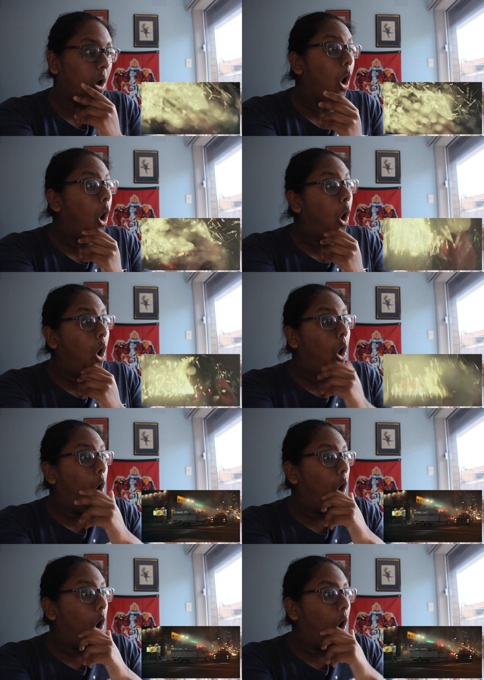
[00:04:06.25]

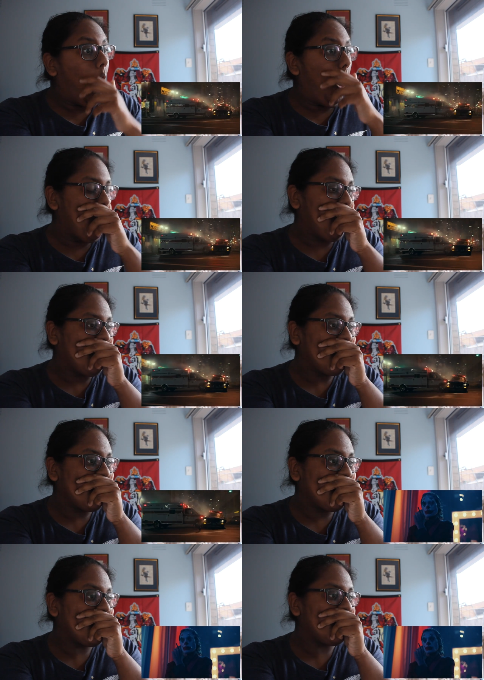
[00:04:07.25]

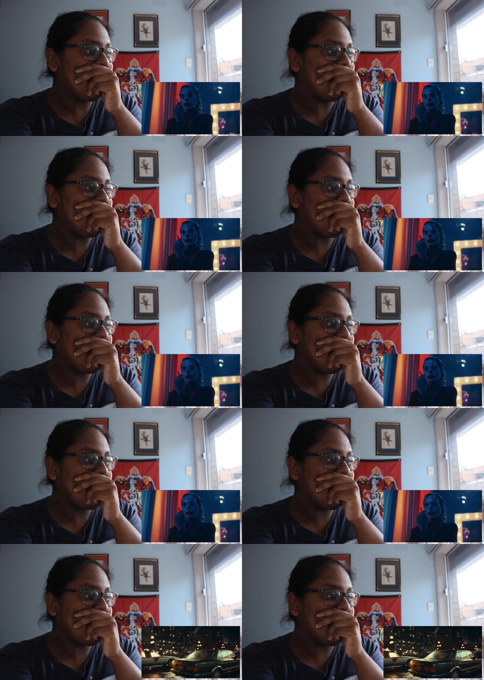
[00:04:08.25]

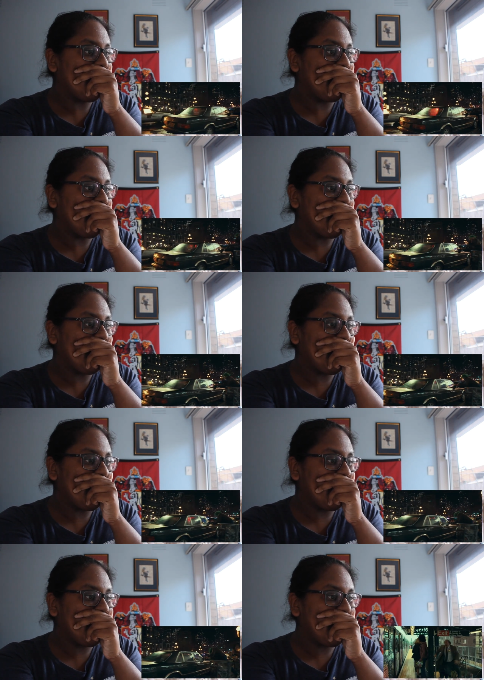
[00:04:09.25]

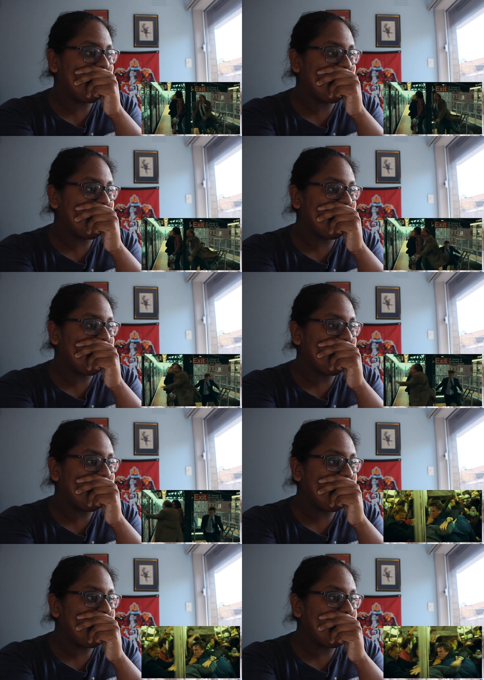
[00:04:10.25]

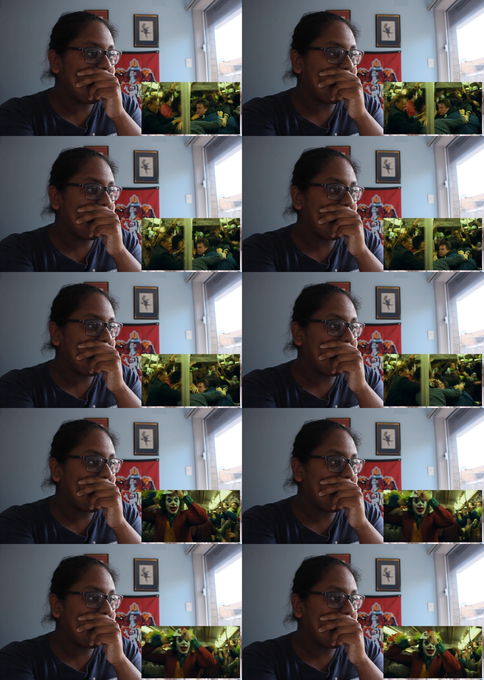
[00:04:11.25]

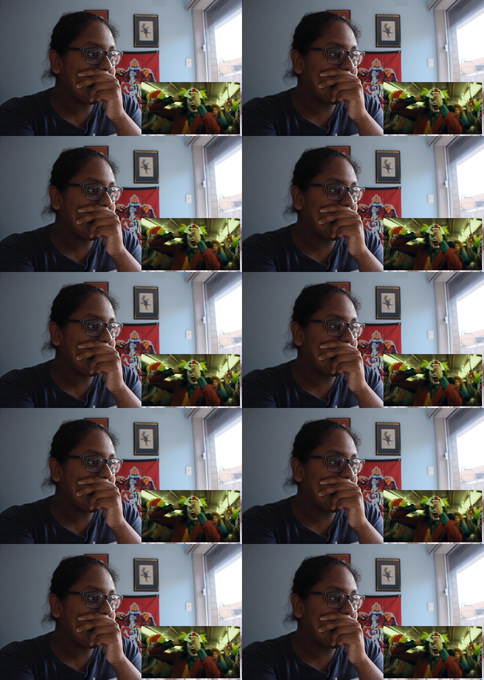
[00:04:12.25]
Nothing is said.